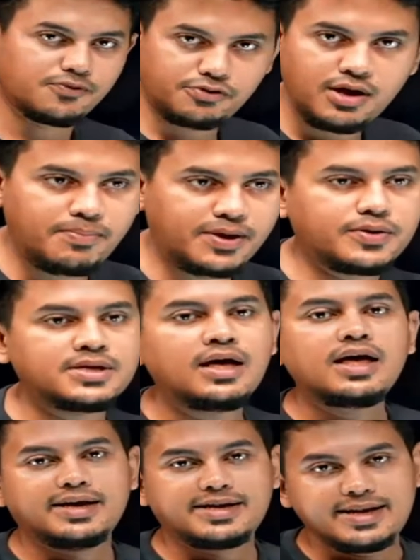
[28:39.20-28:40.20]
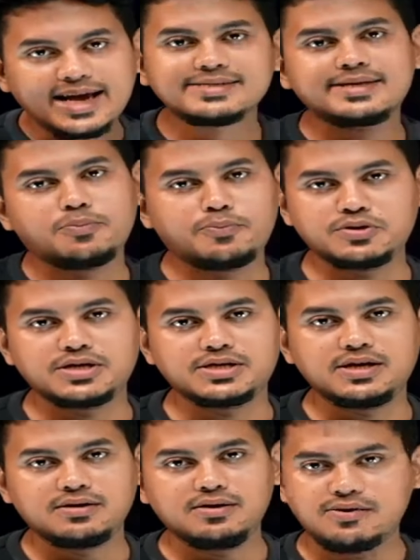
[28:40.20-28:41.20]
+4, because it lacks that
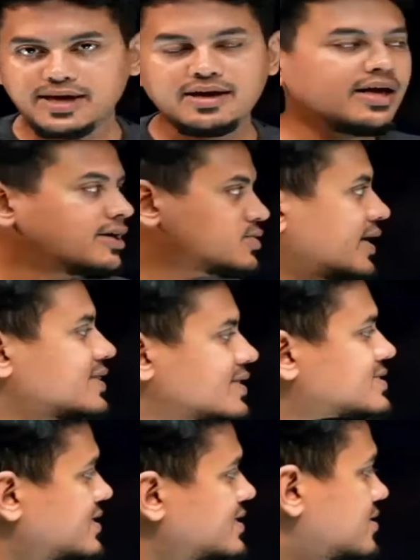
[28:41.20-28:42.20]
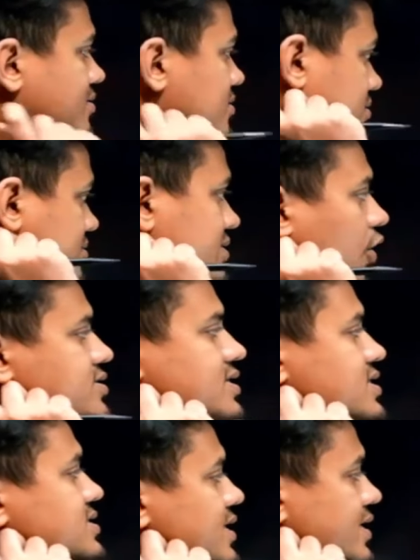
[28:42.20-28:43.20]
opportunity. Okay, so in this case, the
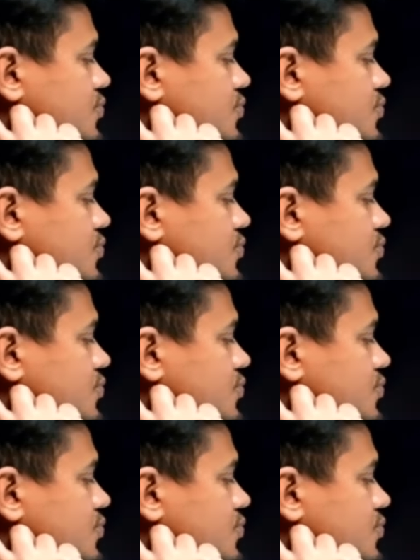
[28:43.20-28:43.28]
oxidation